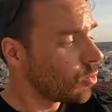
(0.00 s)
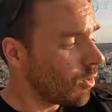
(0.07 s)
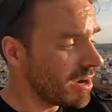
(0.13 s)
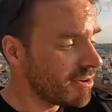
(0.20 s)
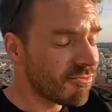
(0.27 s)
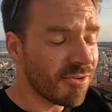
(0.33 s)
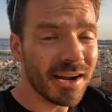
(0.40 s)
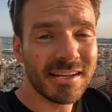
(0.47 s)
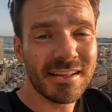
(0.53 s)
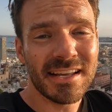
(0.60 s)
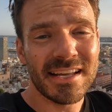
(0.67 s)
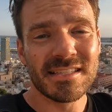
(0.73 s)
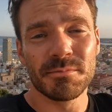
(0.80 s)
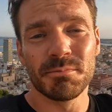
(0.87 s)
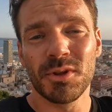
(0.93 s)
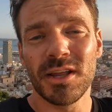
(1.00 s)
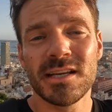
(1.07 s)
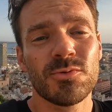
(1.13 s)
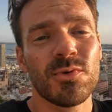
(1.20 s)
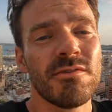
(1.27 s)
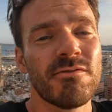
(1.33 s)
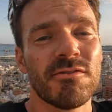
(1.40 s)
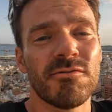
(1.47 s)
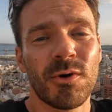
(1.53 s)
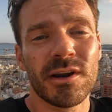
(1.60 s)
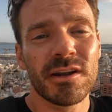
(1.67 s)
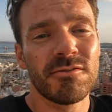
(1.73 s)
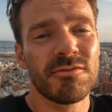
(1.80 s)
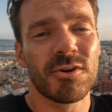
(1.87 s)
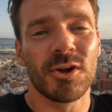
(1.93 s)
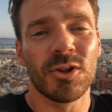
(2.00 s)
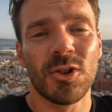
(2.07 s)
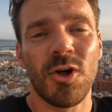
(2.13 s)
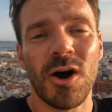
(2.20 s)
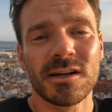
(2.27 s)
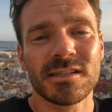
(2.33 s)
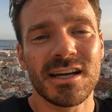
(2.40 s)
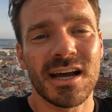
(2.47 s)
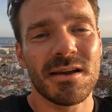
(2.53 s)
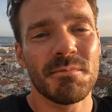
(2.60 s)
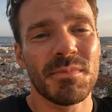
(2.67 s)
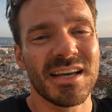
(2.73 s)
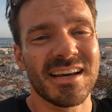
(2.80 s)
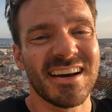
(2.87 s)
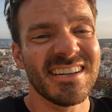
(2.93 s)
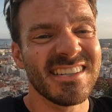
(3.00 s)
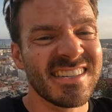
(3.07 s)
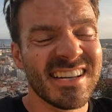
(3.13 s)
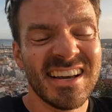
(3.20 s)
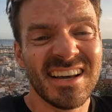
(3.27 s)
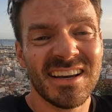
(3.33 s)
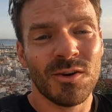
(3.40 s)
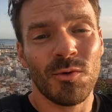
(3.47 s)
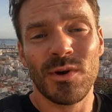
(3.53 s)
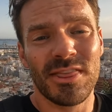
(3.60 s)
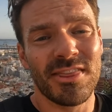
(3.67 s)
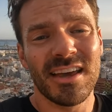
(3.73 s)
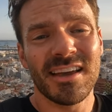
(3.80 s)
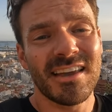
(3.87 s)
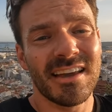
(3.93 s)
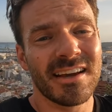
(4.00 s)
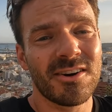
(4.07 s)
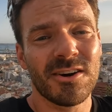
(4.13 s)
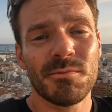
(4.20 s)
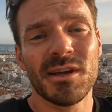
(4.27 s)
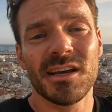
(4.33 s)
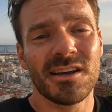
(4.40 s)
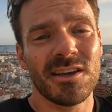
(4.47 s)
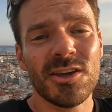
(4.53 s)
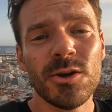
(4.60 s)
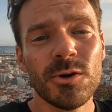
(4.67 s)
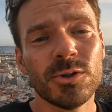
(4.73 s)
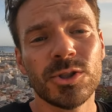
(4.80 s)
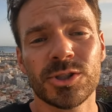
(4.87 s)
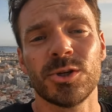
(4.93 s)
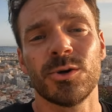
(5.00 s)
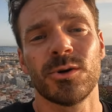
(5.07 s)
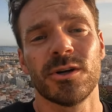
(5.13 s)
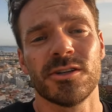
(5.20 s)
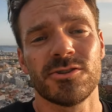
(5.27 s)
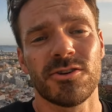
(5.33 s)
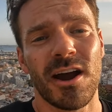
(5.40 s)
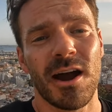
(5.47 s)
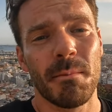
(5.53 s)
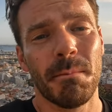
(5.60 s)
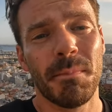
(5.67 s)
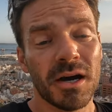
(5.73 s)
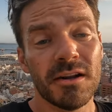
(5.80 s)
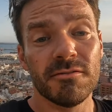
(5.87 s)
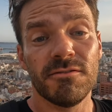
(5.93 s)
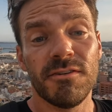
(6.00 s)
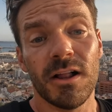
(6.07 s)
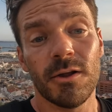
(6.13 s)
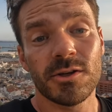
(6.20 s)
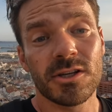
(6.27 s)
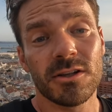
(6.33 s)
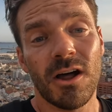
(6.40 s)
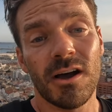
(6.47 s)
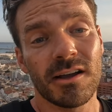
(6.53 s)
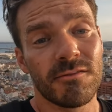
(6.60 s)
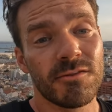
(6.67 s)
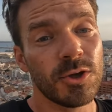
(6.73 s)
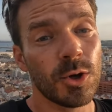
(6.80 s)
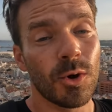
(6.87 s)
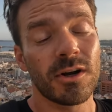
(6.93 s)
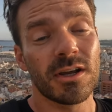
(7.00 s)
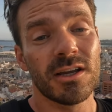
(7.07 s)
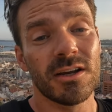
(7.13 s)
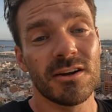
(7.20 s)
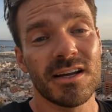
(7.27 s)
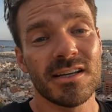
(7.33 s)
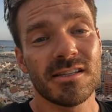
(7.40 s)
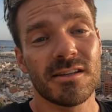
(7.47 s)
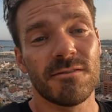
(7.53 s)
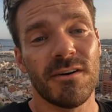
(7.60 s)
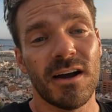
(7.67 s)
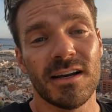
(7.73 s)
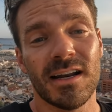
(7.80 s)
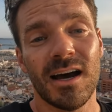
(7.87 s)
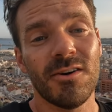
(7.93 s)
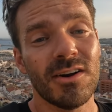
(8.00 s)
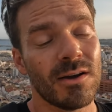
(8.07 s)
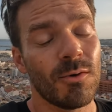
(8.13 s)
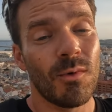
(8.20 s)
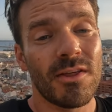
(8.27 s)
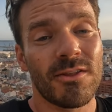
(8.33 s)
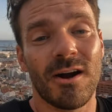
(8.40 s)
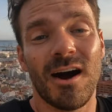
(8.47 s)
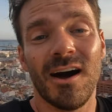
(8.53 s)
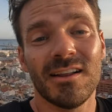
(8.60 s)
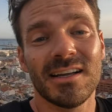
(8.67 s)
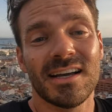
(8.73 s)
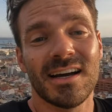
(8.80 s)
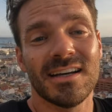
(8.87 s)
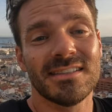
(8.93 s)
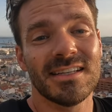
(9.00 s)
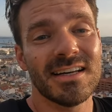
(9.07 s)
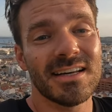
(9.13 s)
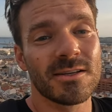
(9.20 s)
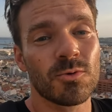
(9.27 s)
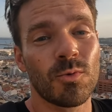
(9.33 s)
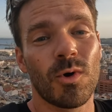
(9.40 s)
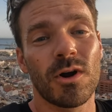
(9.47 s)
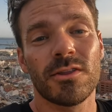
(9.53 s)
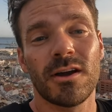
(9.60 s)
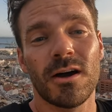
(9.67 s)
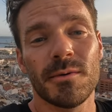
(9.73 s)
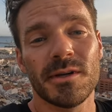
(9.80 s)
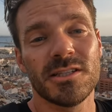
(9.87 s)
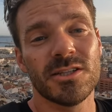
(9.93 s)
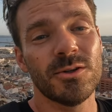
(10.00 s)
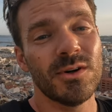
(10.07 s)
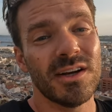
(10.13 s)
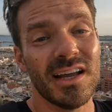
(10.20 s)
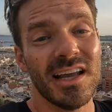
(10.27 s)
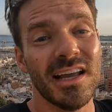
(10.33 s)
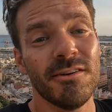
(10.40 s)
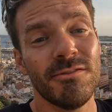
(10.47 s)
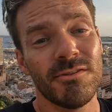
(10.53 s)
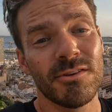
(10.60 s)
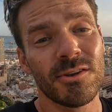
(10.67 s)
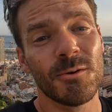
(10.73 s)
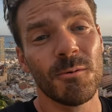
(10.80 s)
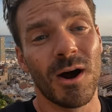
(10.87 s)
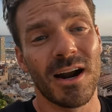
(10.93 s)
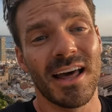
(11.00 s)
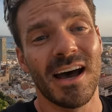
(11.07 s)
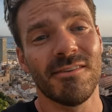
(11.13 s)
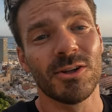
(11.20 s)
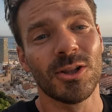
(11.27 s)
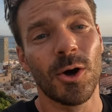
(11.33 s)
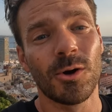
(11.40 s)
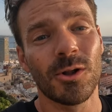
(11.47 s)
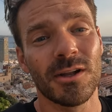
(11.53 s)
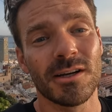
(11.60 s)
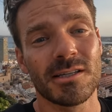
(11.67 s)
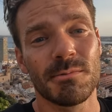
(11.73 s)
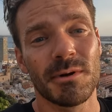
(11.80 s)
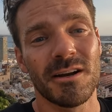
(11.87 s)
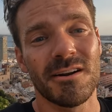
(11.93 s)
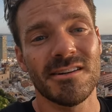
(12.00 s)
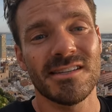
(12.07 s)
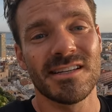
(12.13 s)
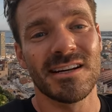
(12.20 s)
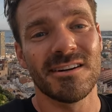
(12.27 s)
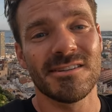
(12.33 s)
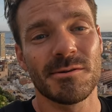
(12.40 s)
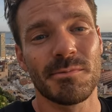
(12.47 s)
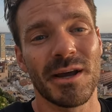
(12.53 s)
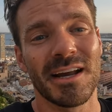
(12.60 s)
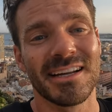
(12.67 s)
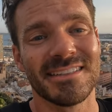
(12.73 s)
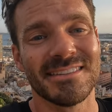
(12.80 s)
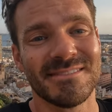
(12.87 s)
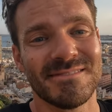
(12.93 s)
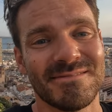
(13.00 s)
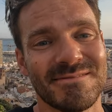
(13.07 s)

Quite frankly, it's a place we've avoided for a long time because we think it could be a huge tourist trap. But follow us along if you're curious to find out whether Alicante is worth coming to if you want to have a local experience here in Spain.